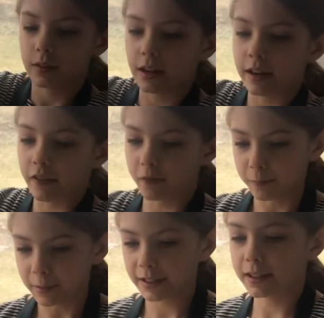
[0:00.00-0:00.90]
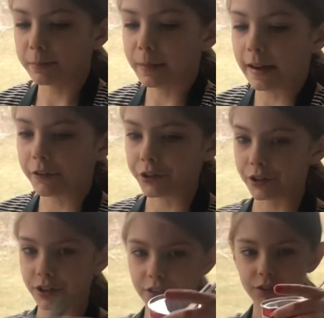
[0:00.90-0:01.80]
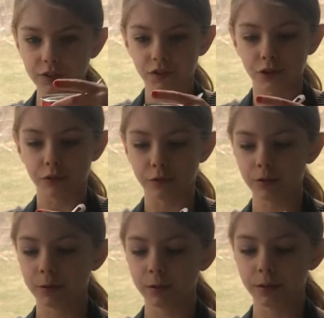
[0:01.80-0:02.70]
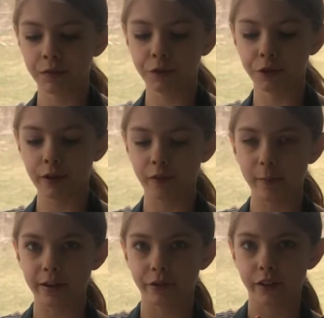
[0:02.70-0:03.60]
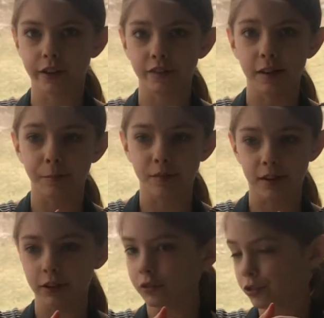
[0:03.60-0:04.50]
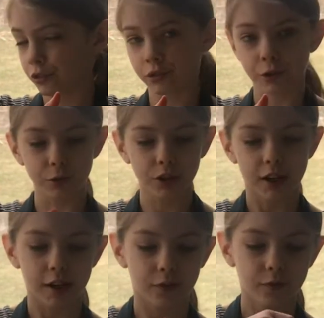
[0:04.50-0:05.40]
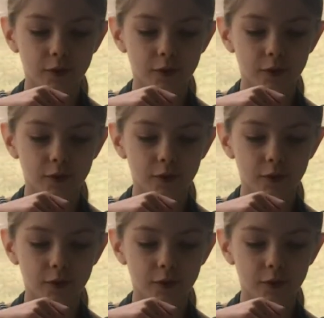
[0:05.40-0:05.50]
I have baking powder here. So if you don't have a metal thing, same thing, just use a knife.